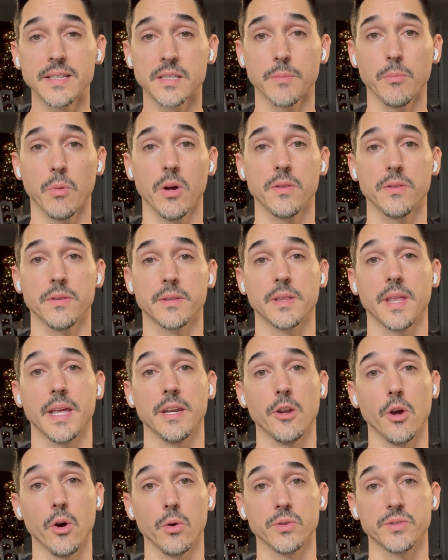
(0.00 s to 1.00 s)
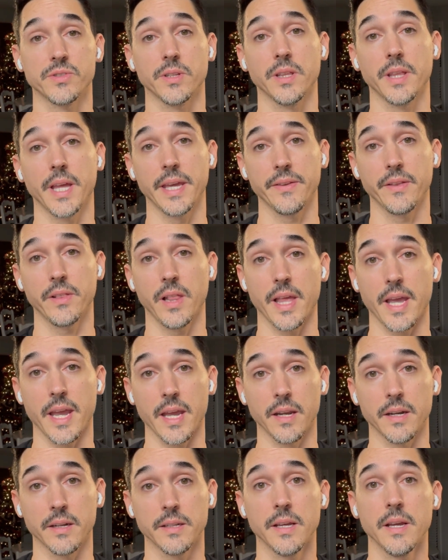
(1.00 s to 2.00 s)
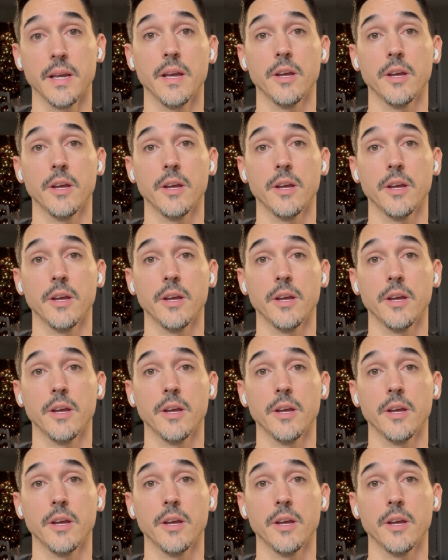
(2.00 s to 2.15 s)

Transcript: someone that knows the lay of the land,